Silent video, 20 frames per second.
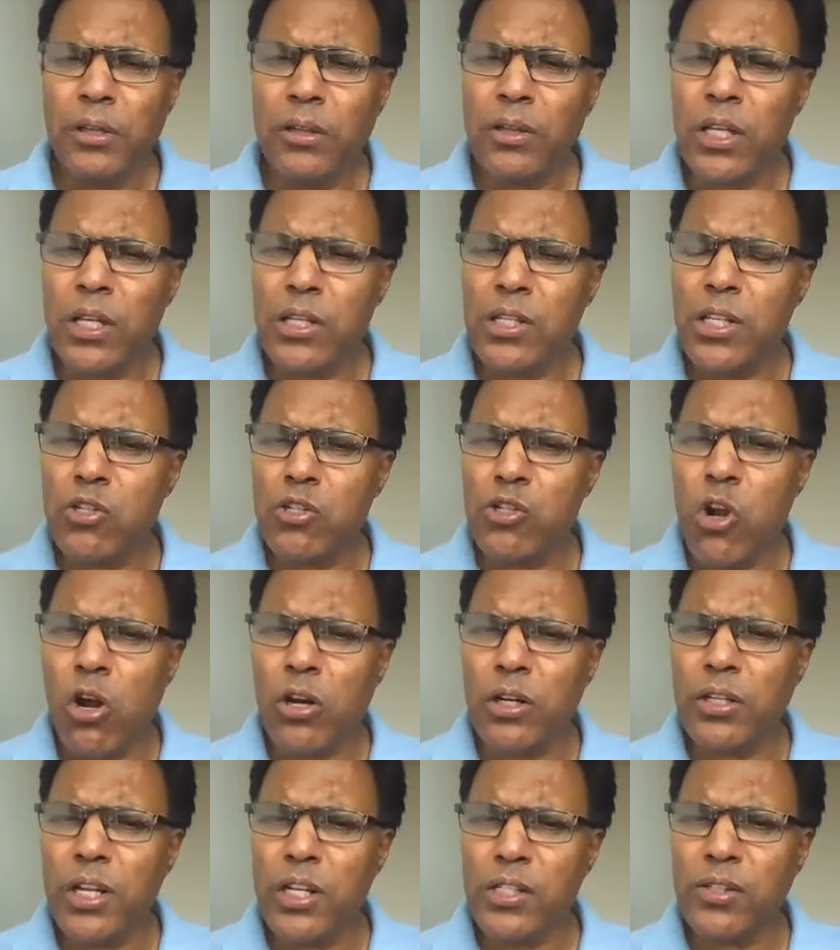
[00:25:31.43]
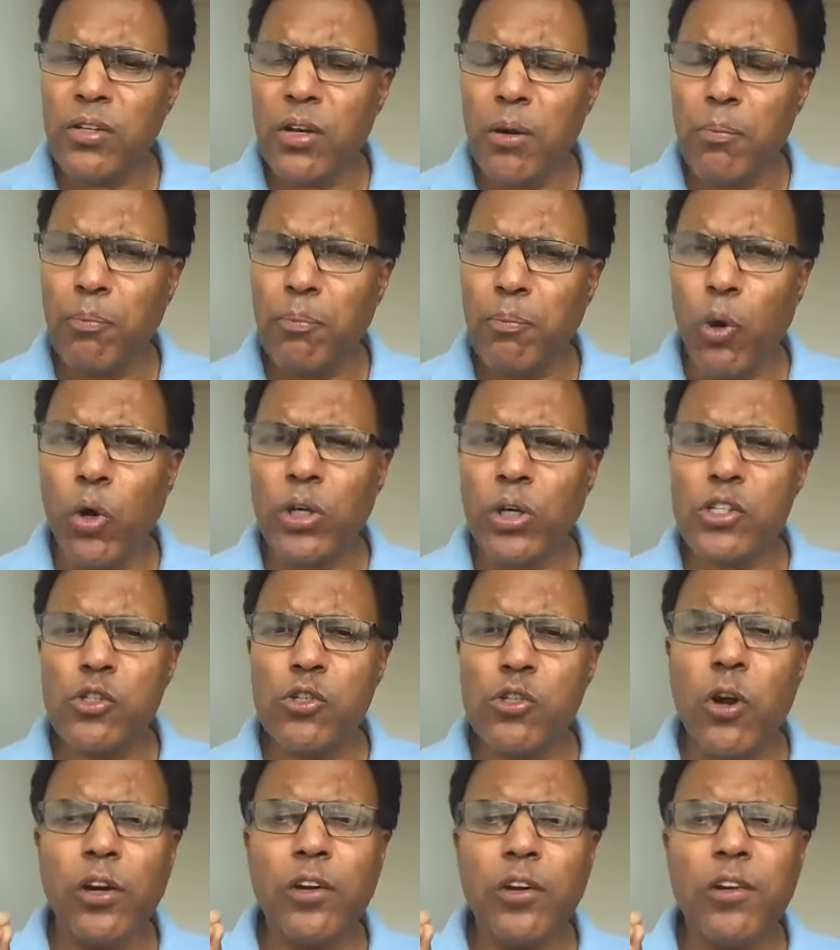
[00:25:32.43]
This is not, this report is
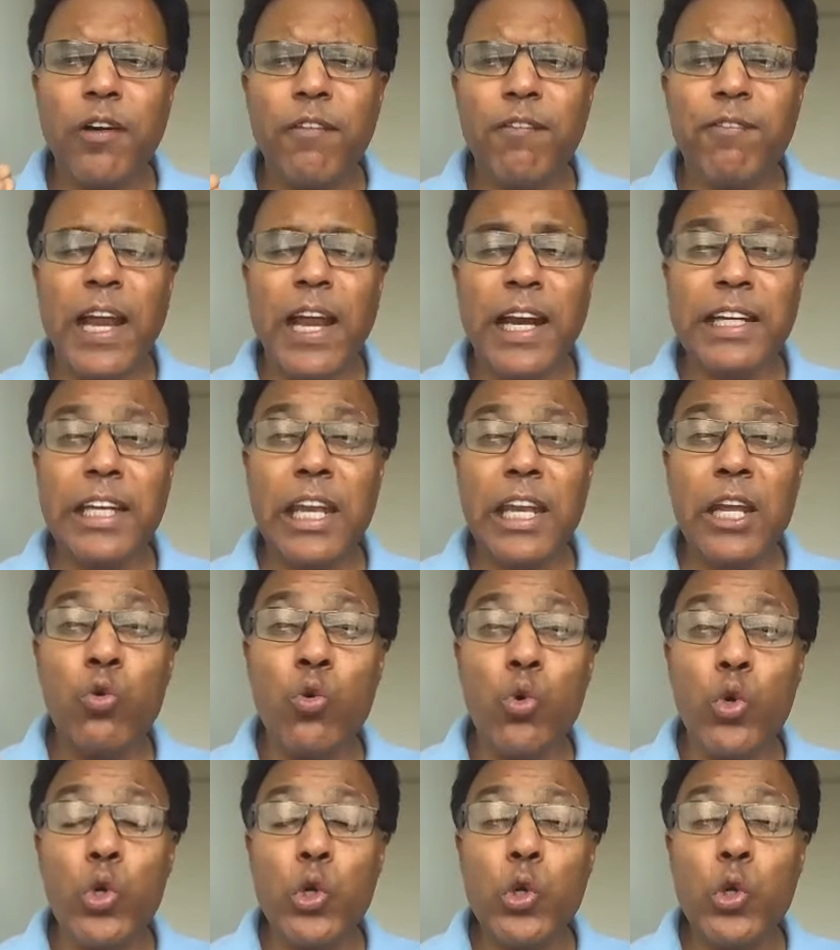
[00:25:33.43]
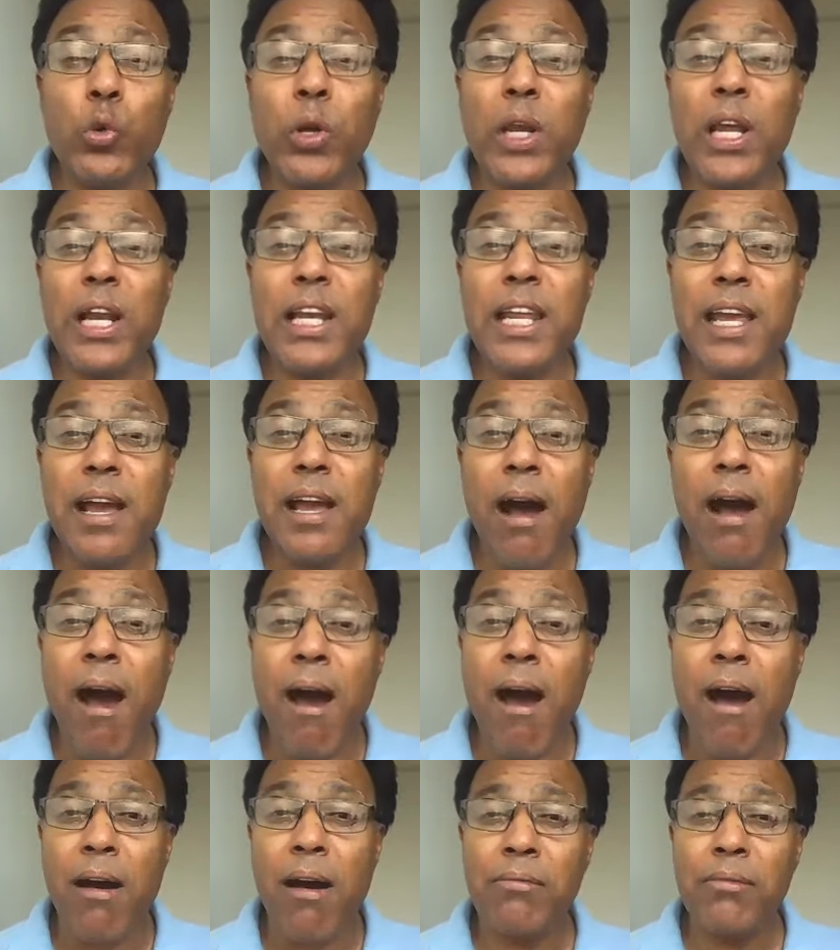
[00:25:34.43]
not reflecting who you really
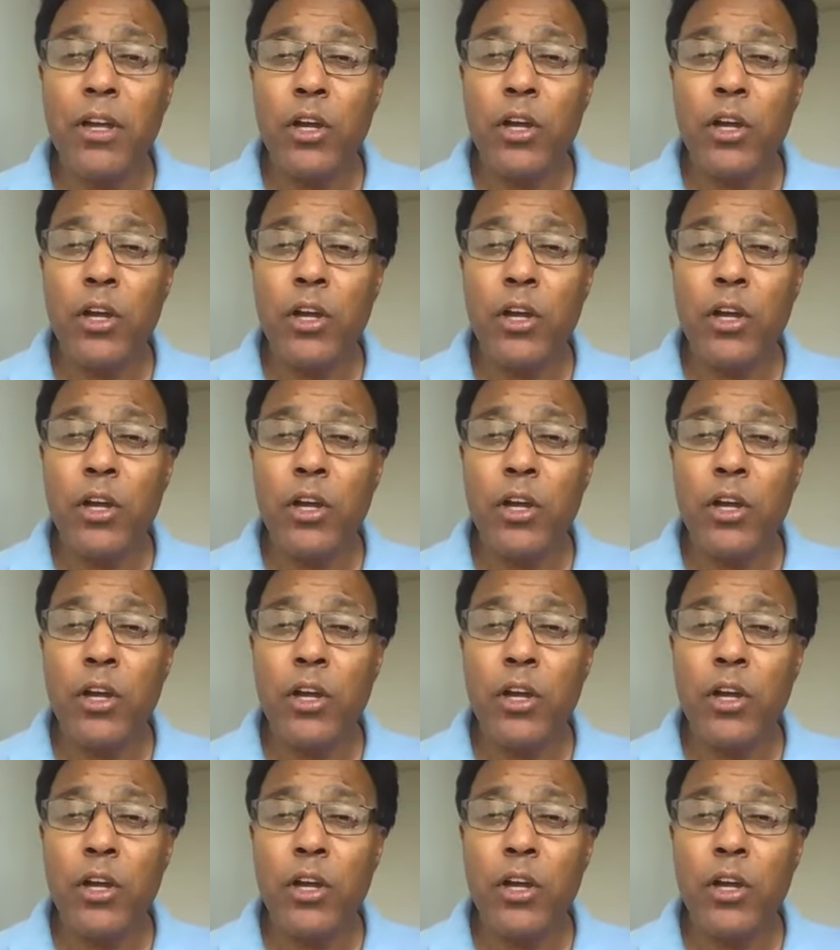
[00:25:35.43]
are.